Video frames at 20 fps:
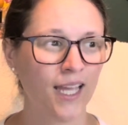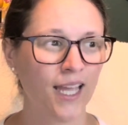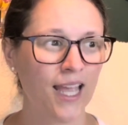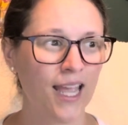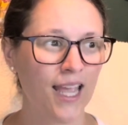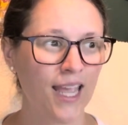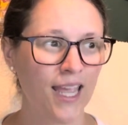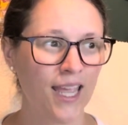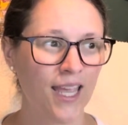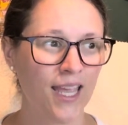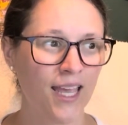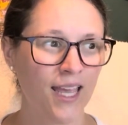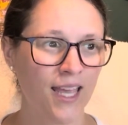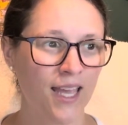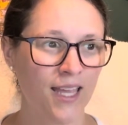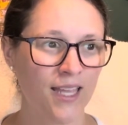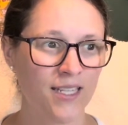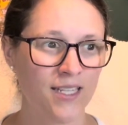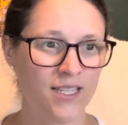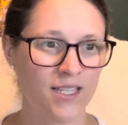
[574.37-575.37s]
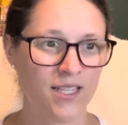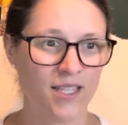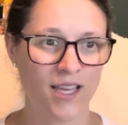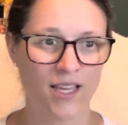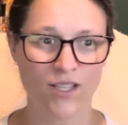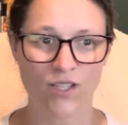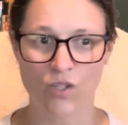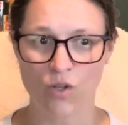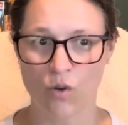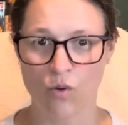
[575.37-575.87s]
and
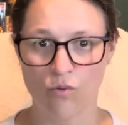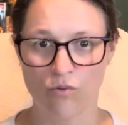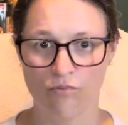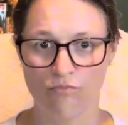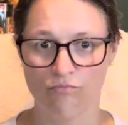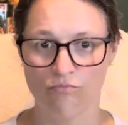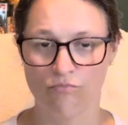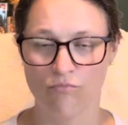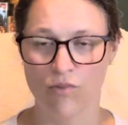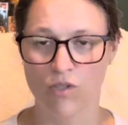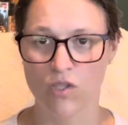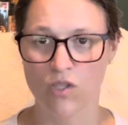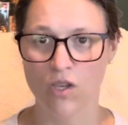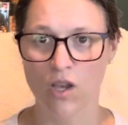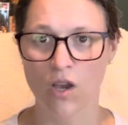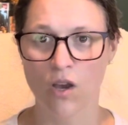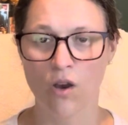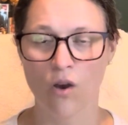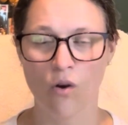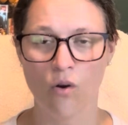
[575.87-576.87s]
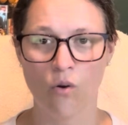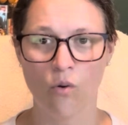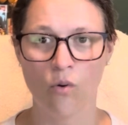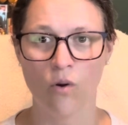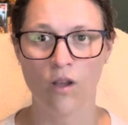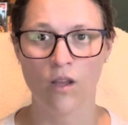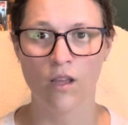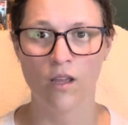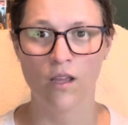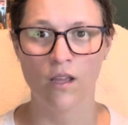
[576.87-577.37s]
they sold.
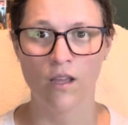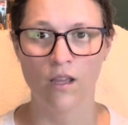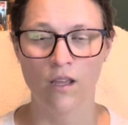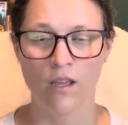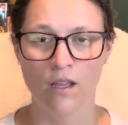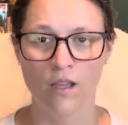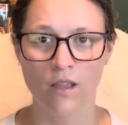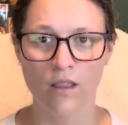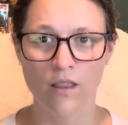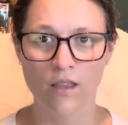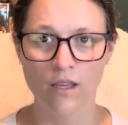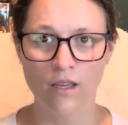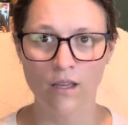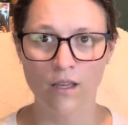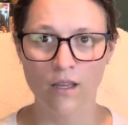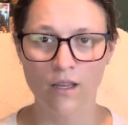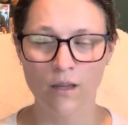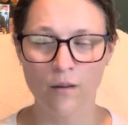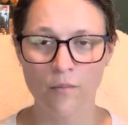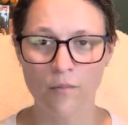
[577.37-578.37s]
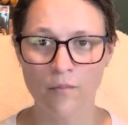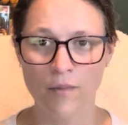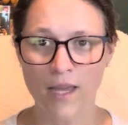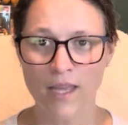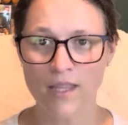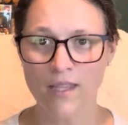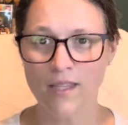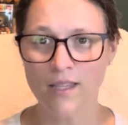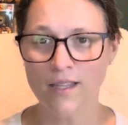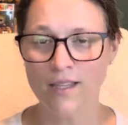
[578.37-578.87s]
So the
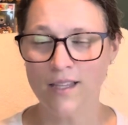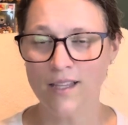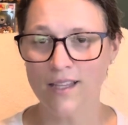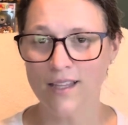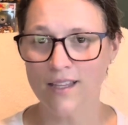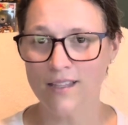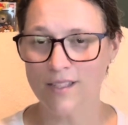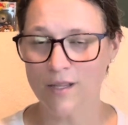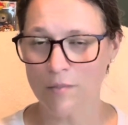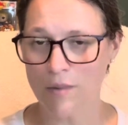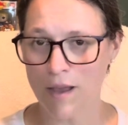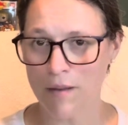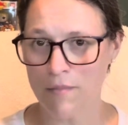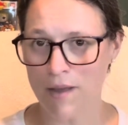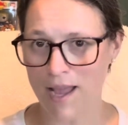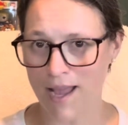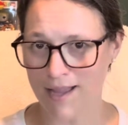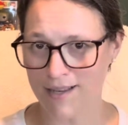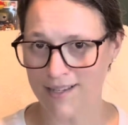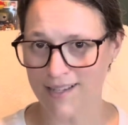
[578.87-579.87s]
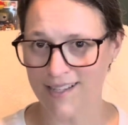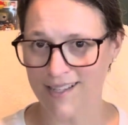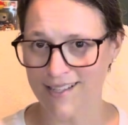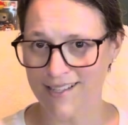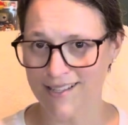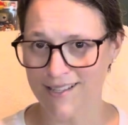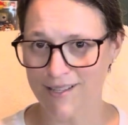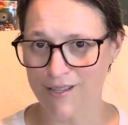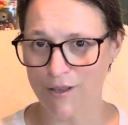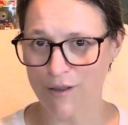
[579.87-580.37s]
method to my
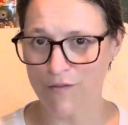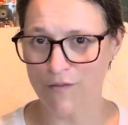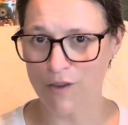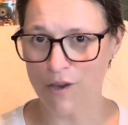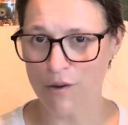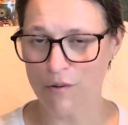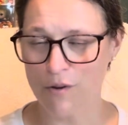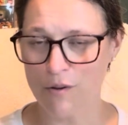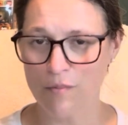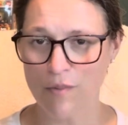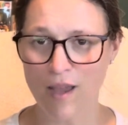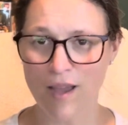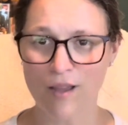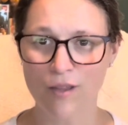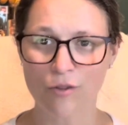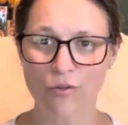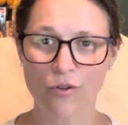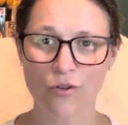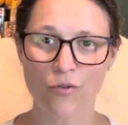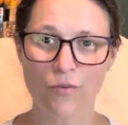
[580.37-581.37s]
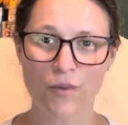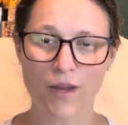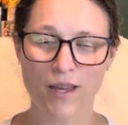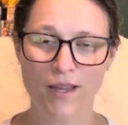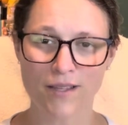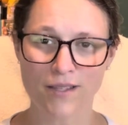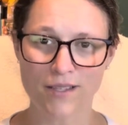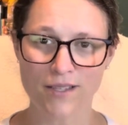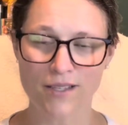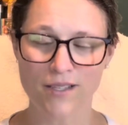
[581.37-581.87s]
madness of going back through
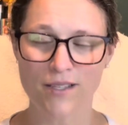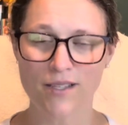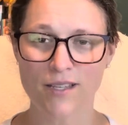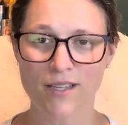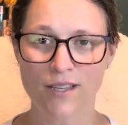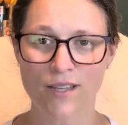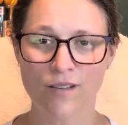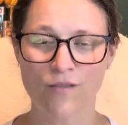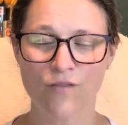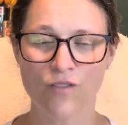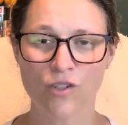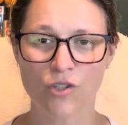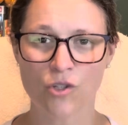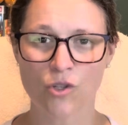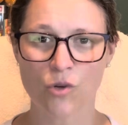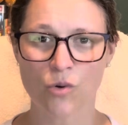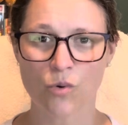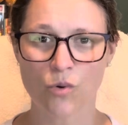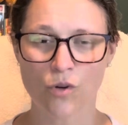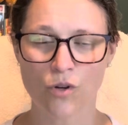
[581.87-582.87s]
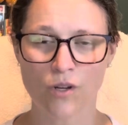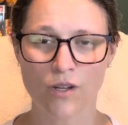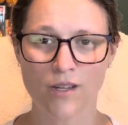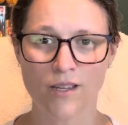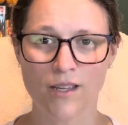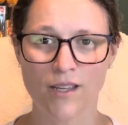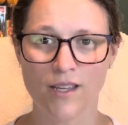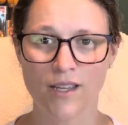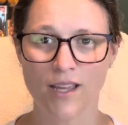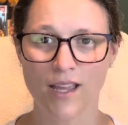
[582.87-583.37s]
my existing
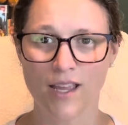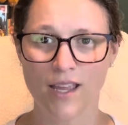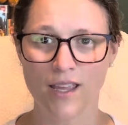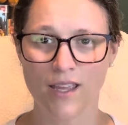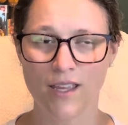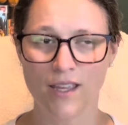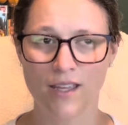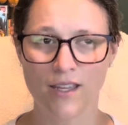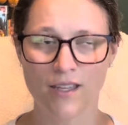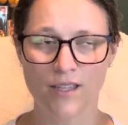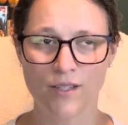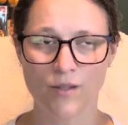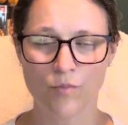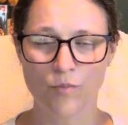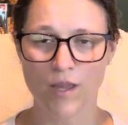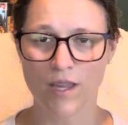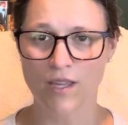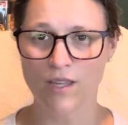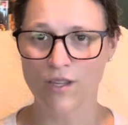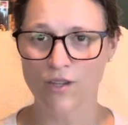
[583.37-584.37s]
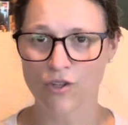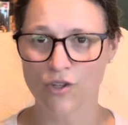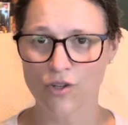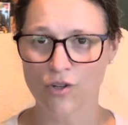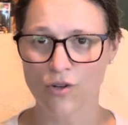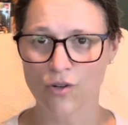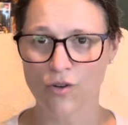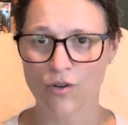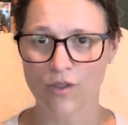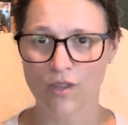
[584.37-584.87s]
inventory and making
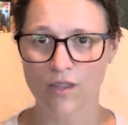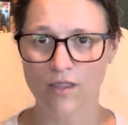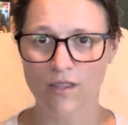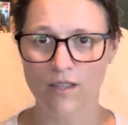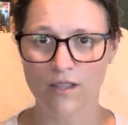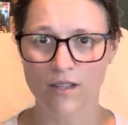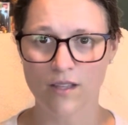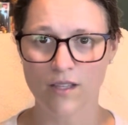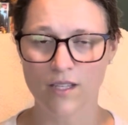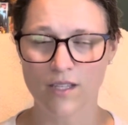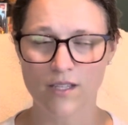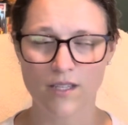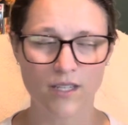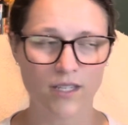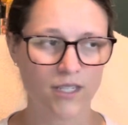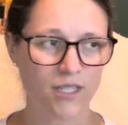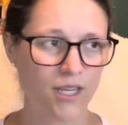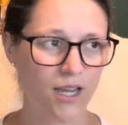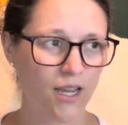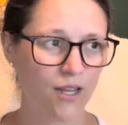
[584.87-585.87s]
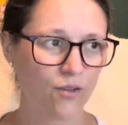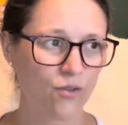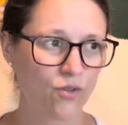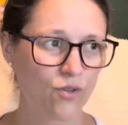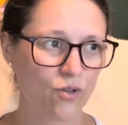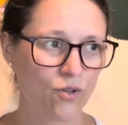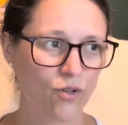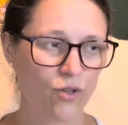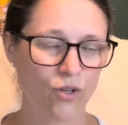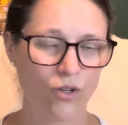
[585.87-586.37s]
sure that the listing
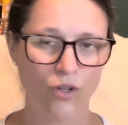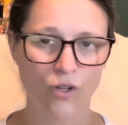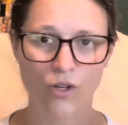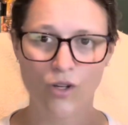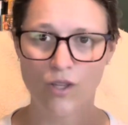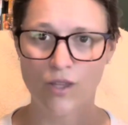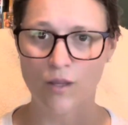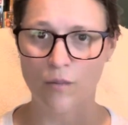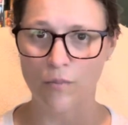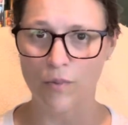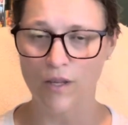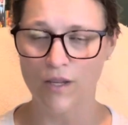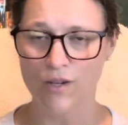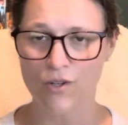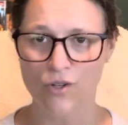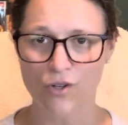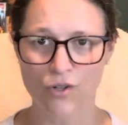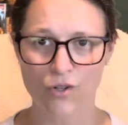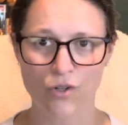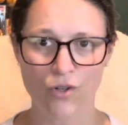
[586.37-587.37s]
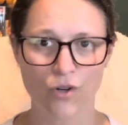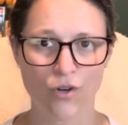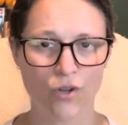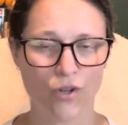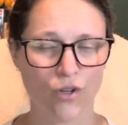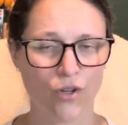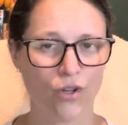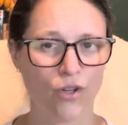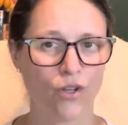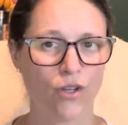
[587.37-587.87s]
titles are good, the pictures are
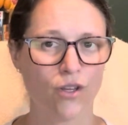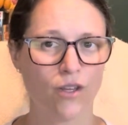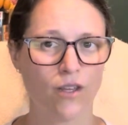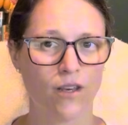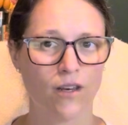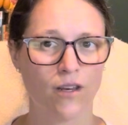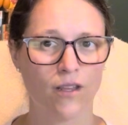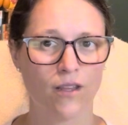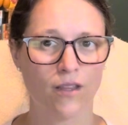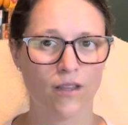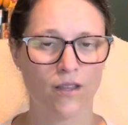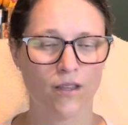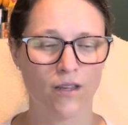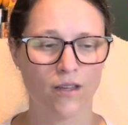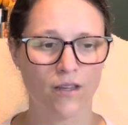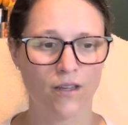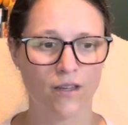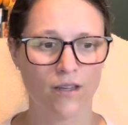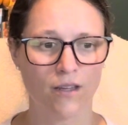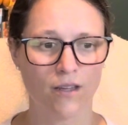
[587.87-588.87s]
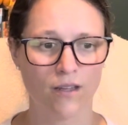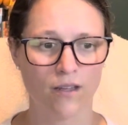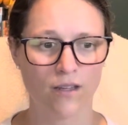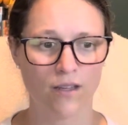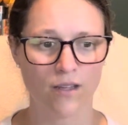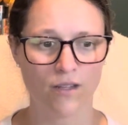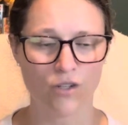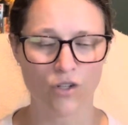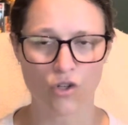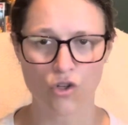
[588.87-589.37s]
good, the
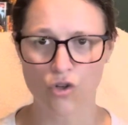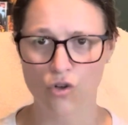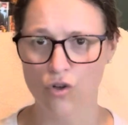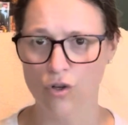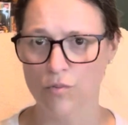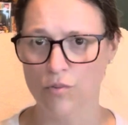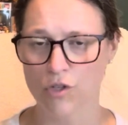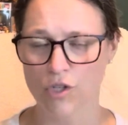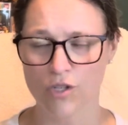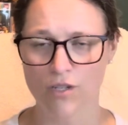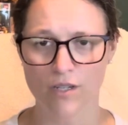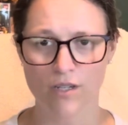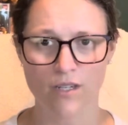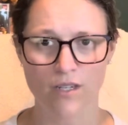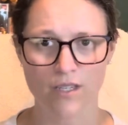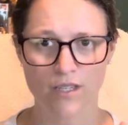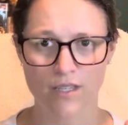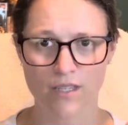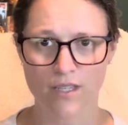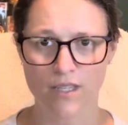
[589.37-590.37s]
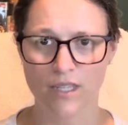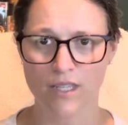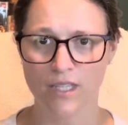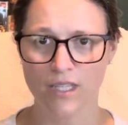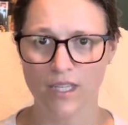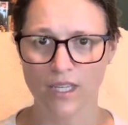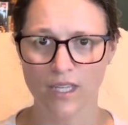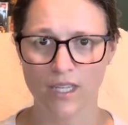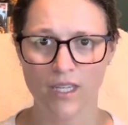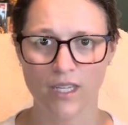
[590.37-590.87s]
description is
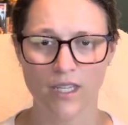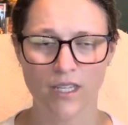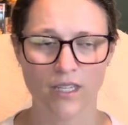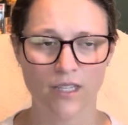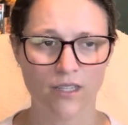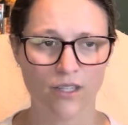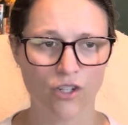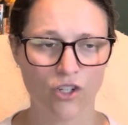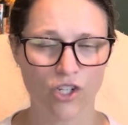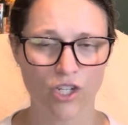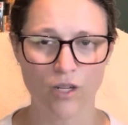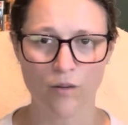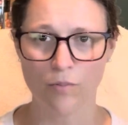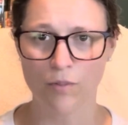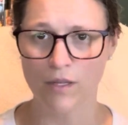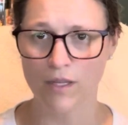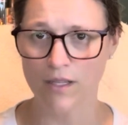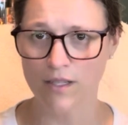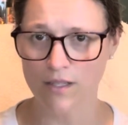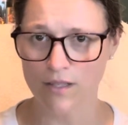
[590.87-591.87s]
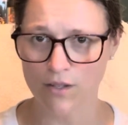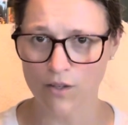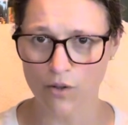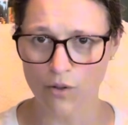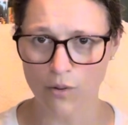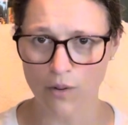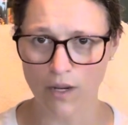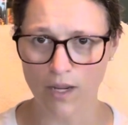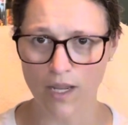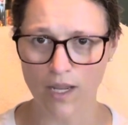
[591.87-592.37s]
clean, the shipping is
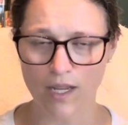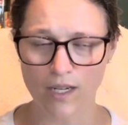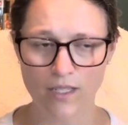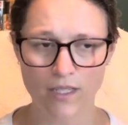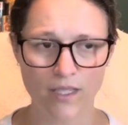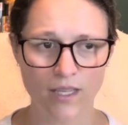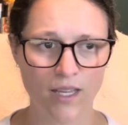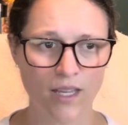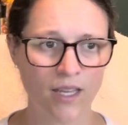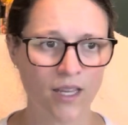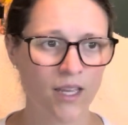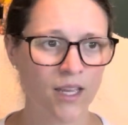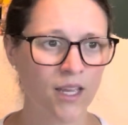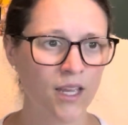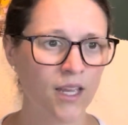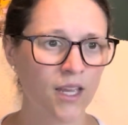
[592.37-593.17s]
correct. Like,